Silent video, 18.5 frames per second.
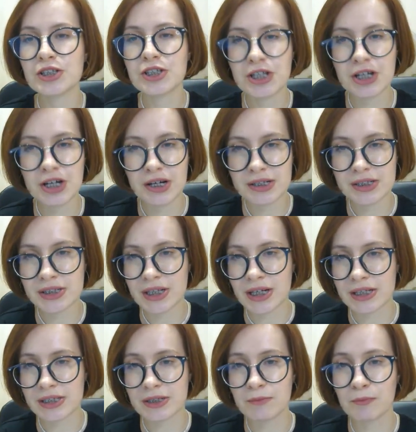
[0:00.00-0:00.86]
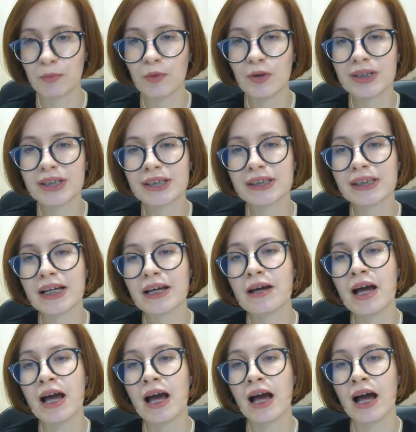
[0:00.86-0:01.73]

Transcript: Just as importantly,